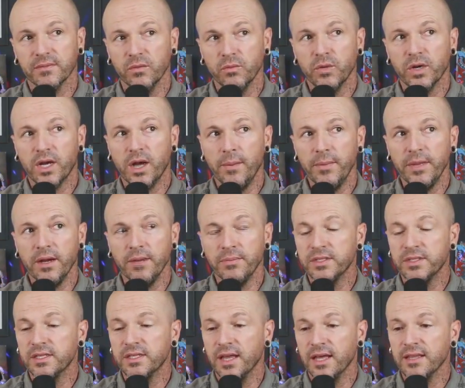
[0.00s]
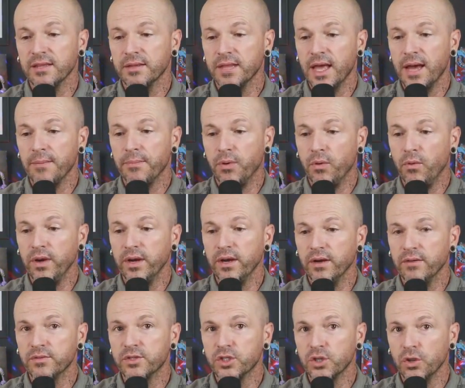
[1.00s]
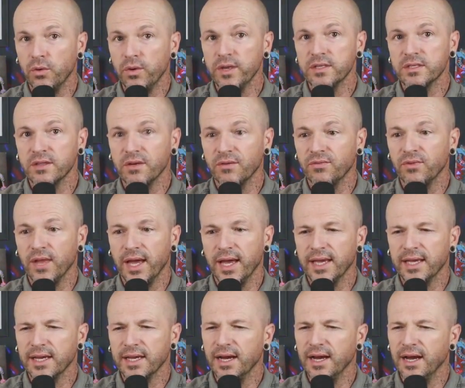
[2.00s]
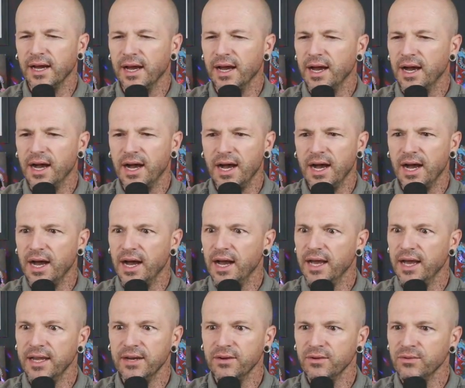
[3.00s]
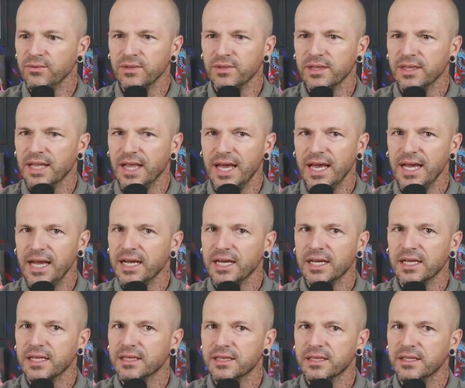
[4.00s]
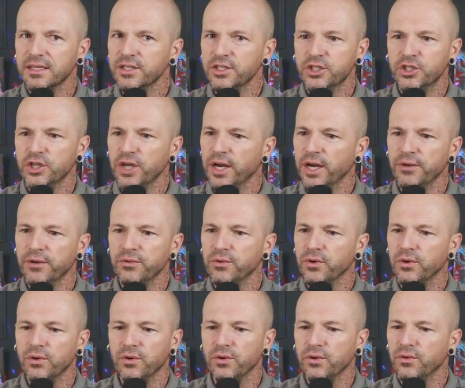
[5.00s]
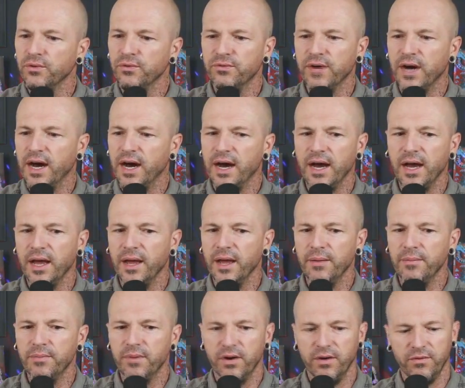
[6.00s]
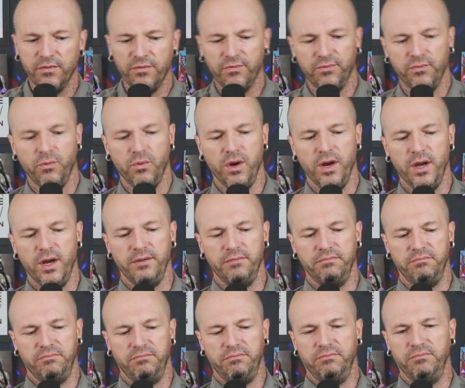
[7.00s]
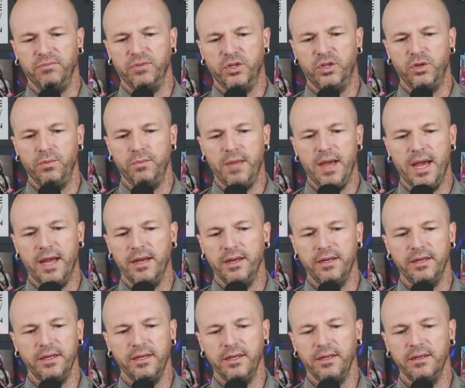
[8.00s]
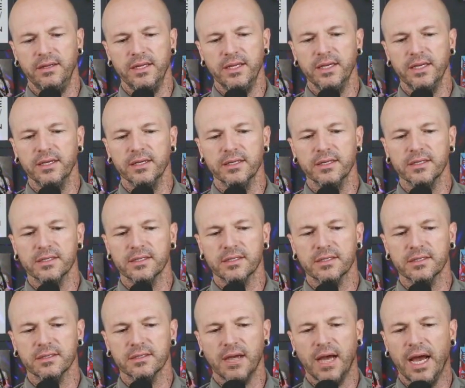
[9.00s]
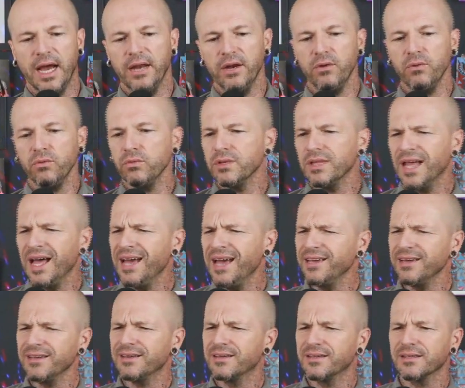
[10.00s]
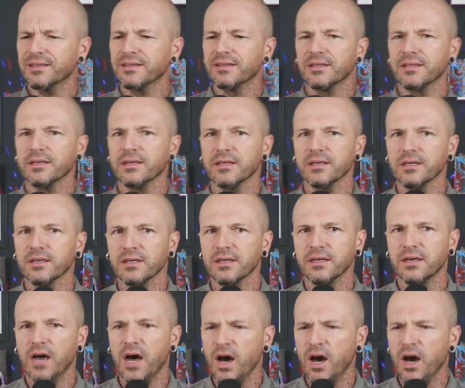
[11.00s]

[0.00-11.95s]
coming up to that point of choice of like, I don't like the general vibe of what humanity is. I don't like the